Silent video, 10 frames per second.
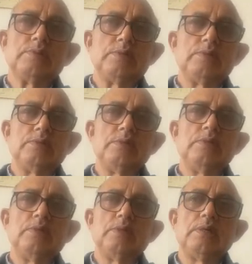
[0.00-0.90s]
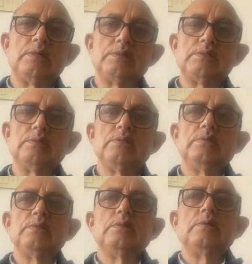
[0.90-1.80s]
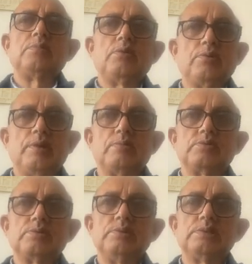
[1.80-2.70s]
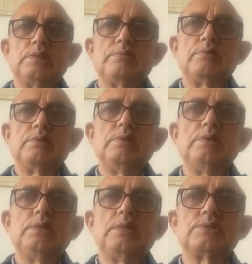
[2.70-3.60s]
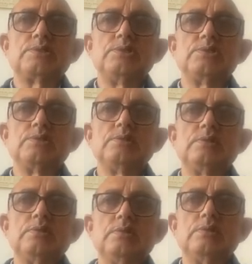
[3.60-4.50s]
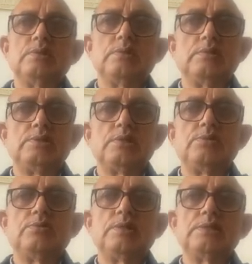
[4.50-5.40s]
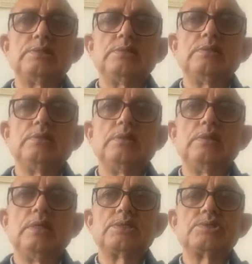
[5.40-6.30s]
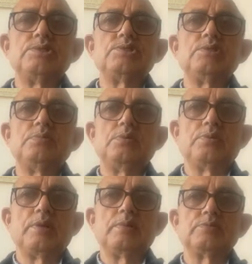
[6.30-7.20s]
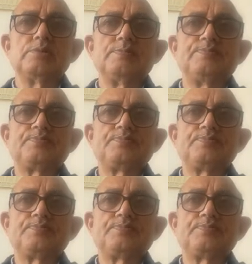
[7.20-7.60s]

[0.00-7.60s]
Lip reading: and the health programs. These are for the extension. These are known as extension programs.